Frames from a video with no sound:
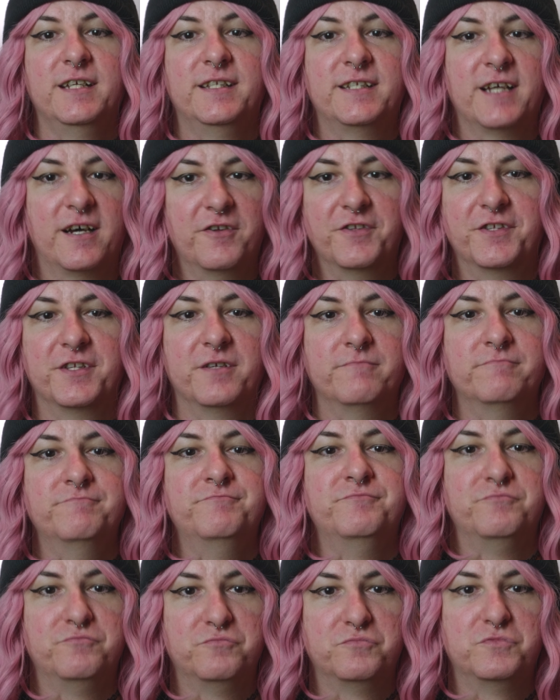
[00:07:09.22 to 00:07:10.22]
and he tells them,
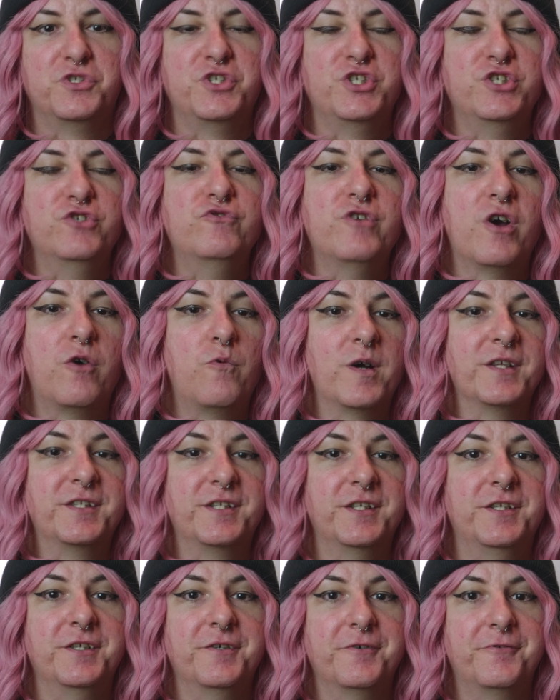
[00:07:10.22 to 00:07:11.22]
you know what
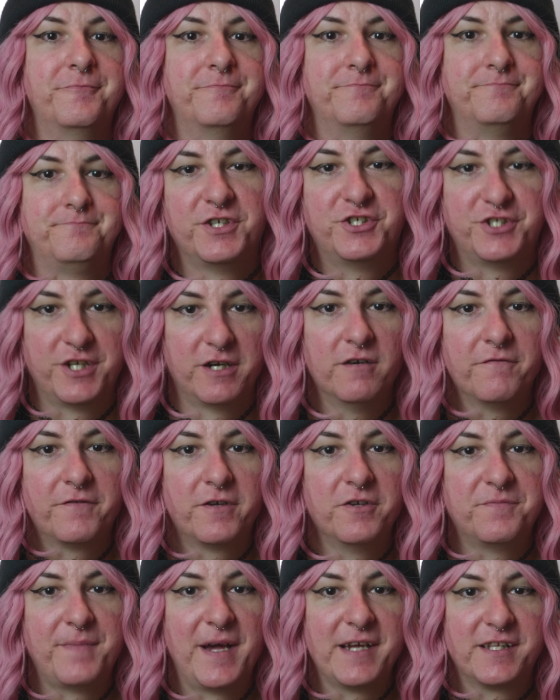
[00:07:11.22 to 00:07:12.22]
to do. The sheriff
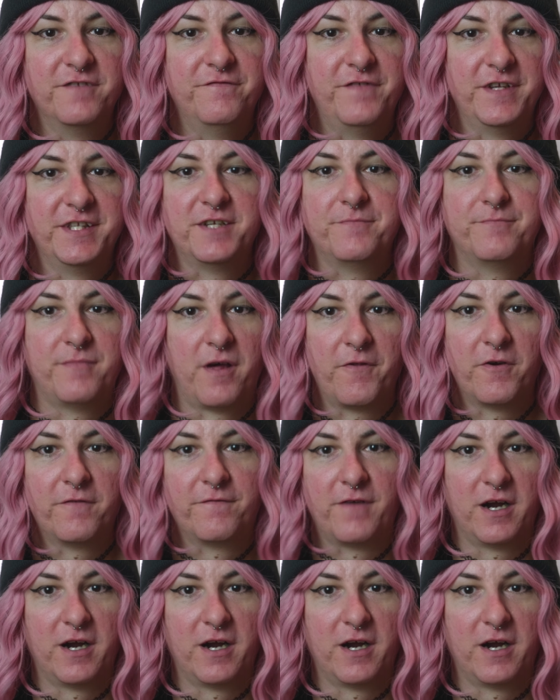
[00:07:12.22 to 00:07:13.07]
goes back to visit Mother